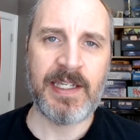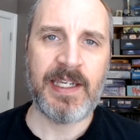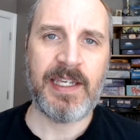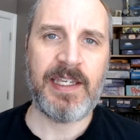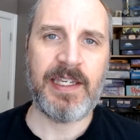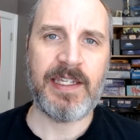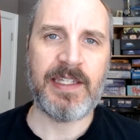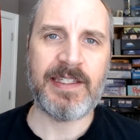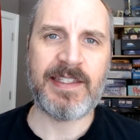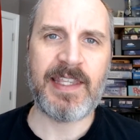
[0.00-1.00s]

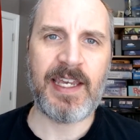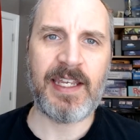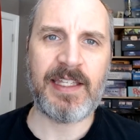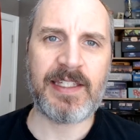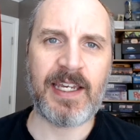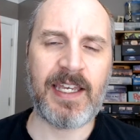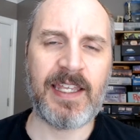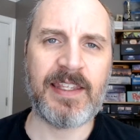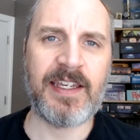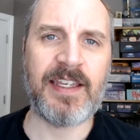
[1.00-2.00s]
is that
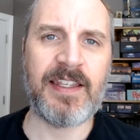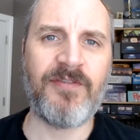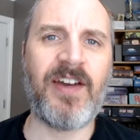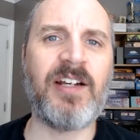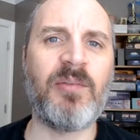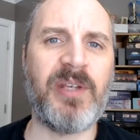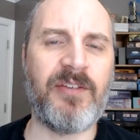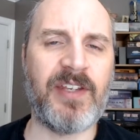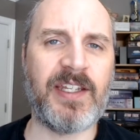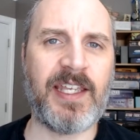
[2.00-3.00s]
the final bit of
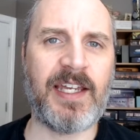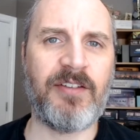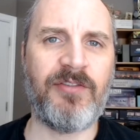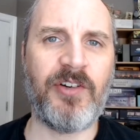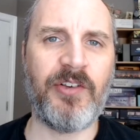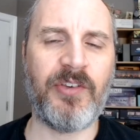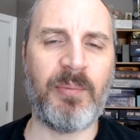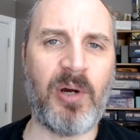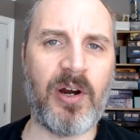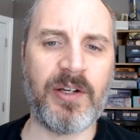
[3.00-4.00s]
it kind of falls
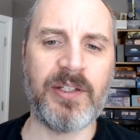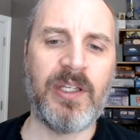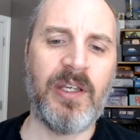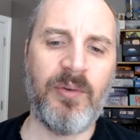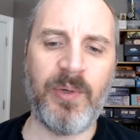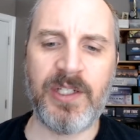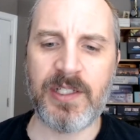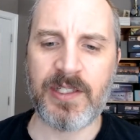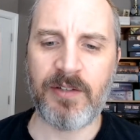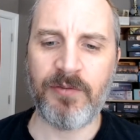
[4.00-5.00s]
apart, which
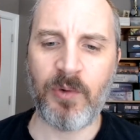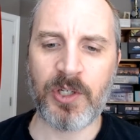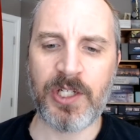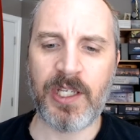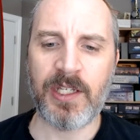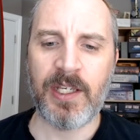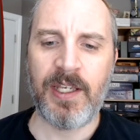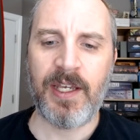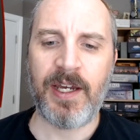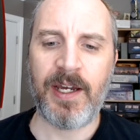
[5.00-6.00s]
is unfortunate.
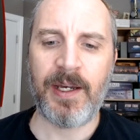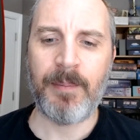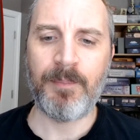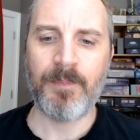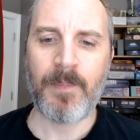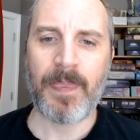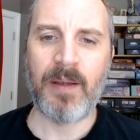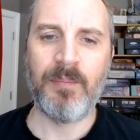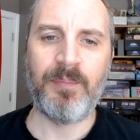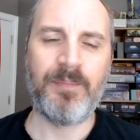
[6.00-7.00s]
I
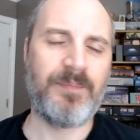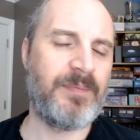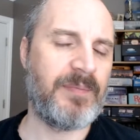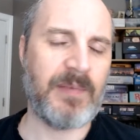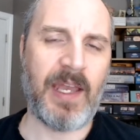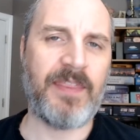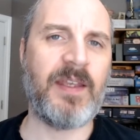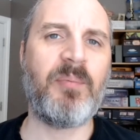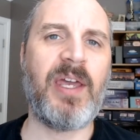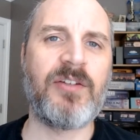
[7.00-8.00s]

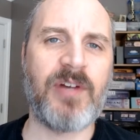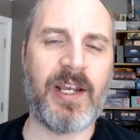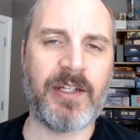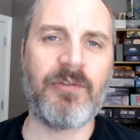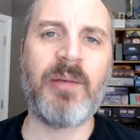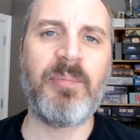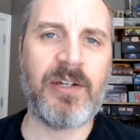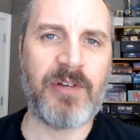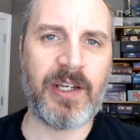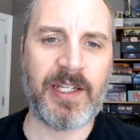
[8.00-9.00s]
think Great
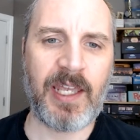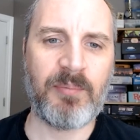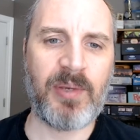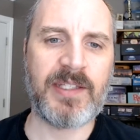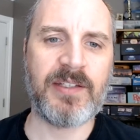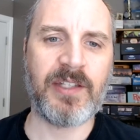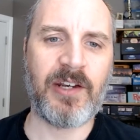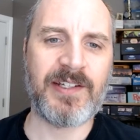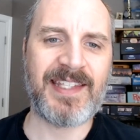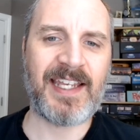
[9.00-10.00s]
Pendragon campaign still
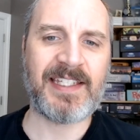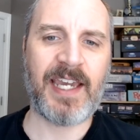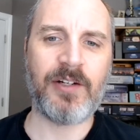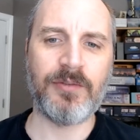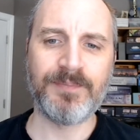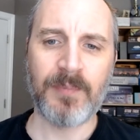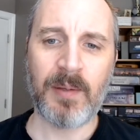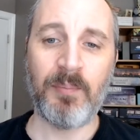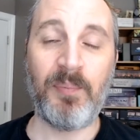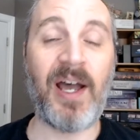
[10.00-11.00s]
carries that title.
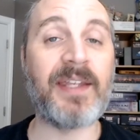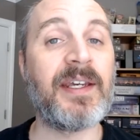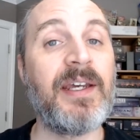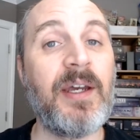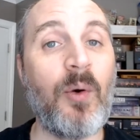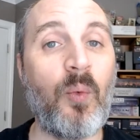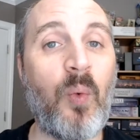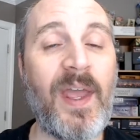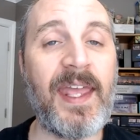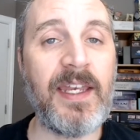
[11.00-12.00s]
But
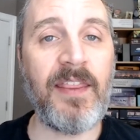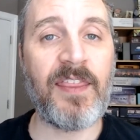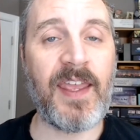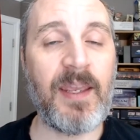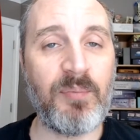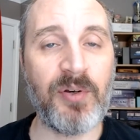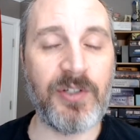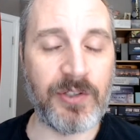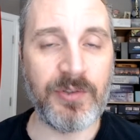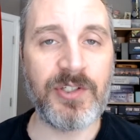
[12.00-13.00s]
when they
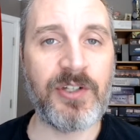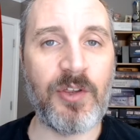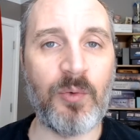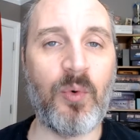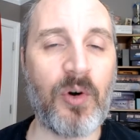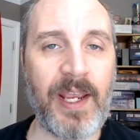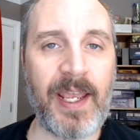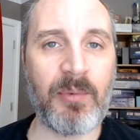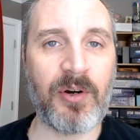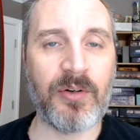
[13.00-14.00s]
produced the
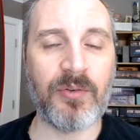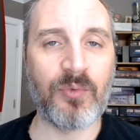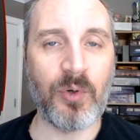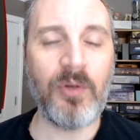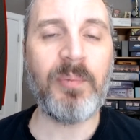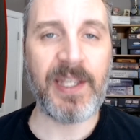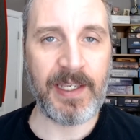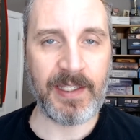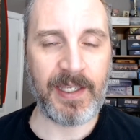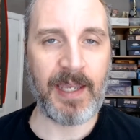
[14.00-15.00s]
Warhammer
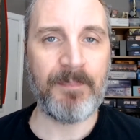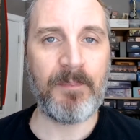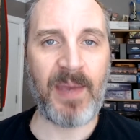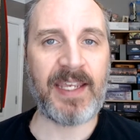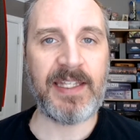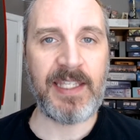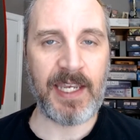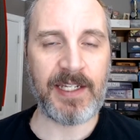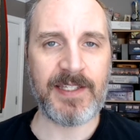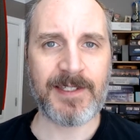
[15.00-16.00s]
role-playing game back in the
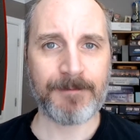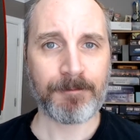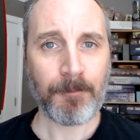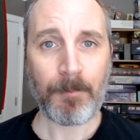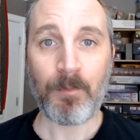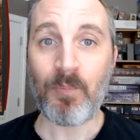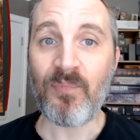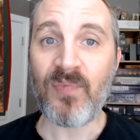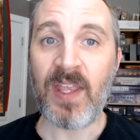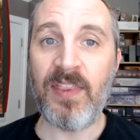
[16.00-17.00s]
80s,
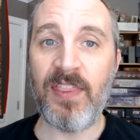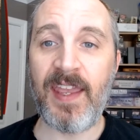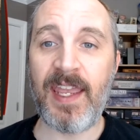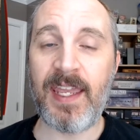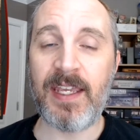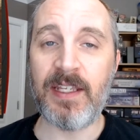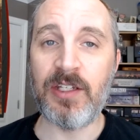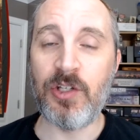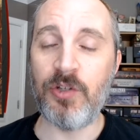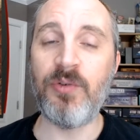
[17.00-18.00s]
they
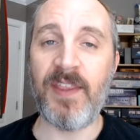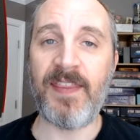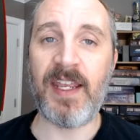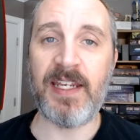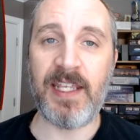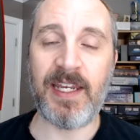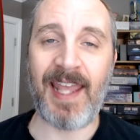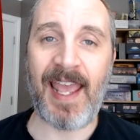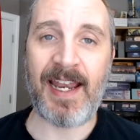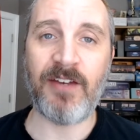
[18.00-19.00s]
knew that they needed
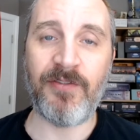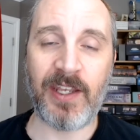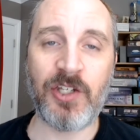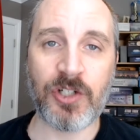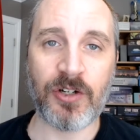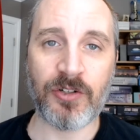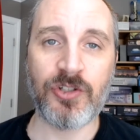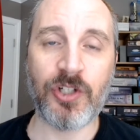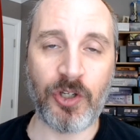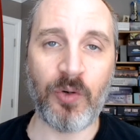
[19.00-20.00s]
an adventure
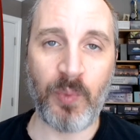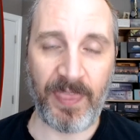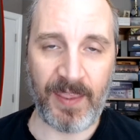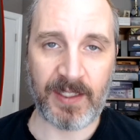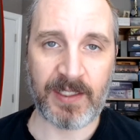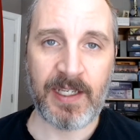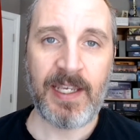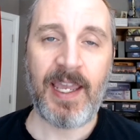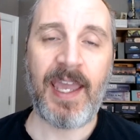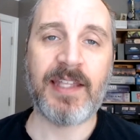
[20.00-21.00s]
to go with it.
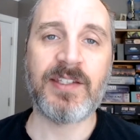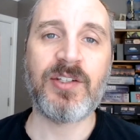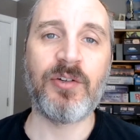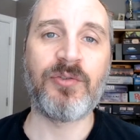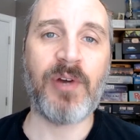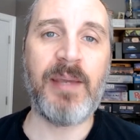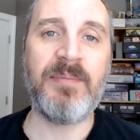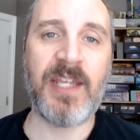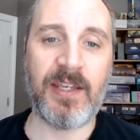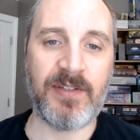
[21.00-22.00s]
And so Graeme
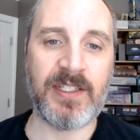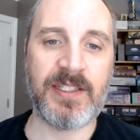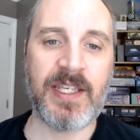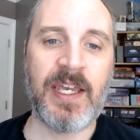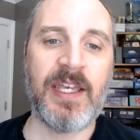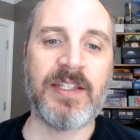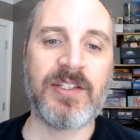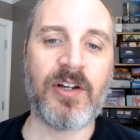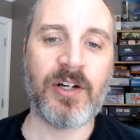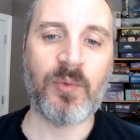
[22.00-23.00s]
Davies
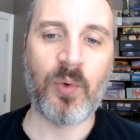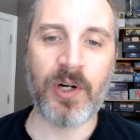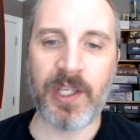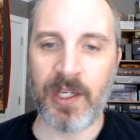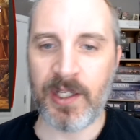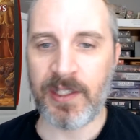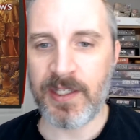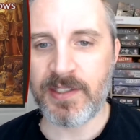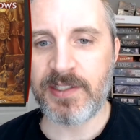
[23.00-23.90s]
started working on this,